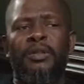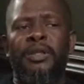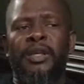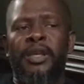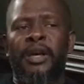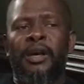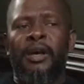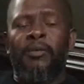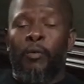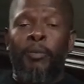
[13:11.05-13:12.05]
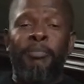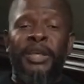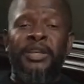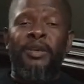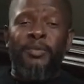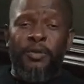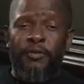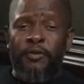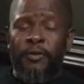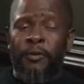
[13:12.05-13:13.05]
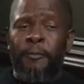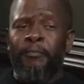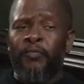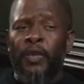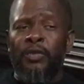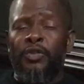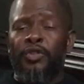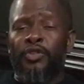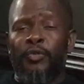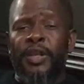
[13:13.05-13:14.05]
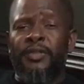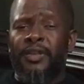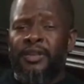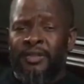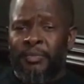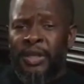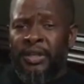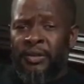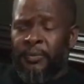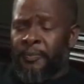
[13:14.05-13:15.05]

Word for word: The uh, well, medium to full. The strength is medium